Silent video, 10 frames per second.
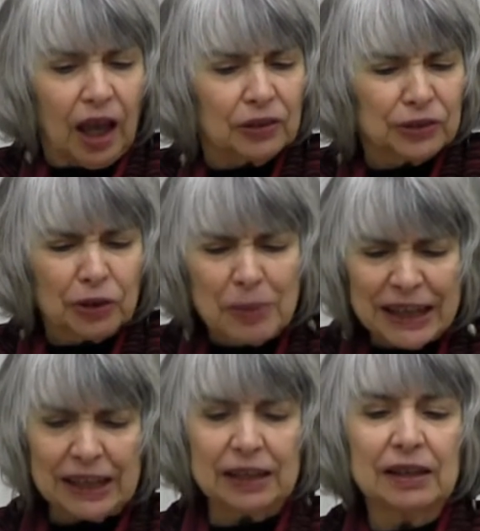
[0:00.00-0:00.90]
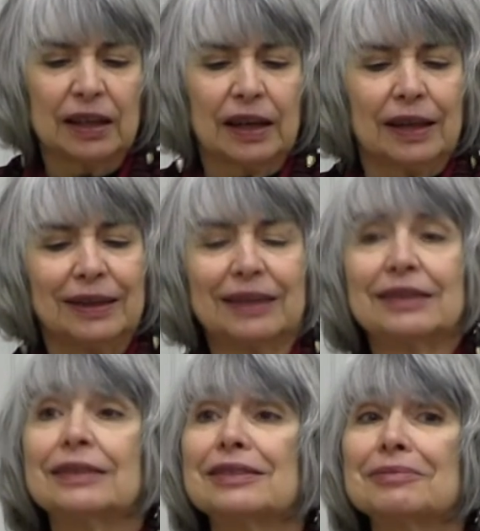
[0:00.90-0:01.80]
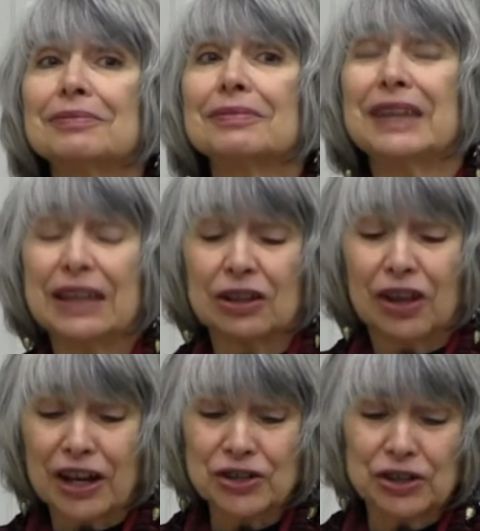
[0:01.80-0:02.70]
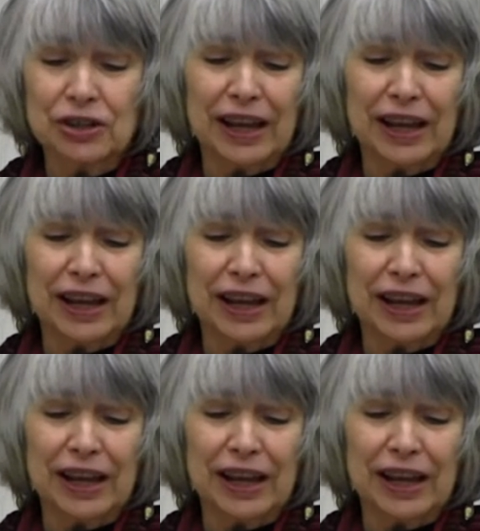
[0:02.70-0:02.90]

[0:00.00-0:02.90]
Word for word: So many that ecological